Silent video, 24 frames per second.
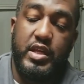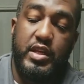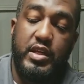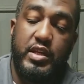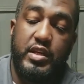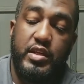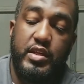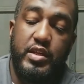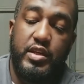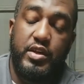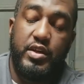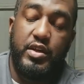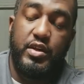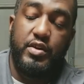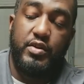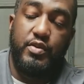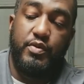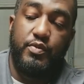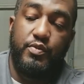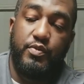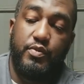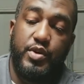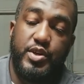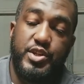your
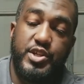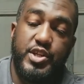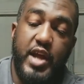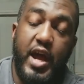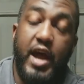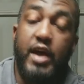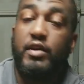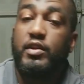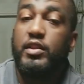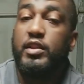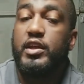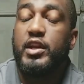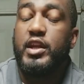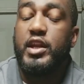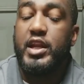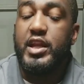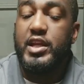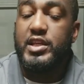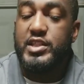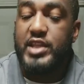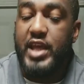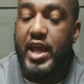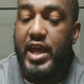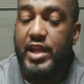
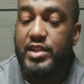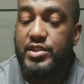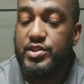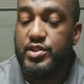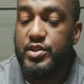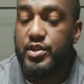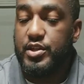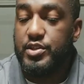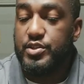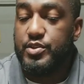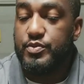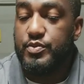alkalinity is at.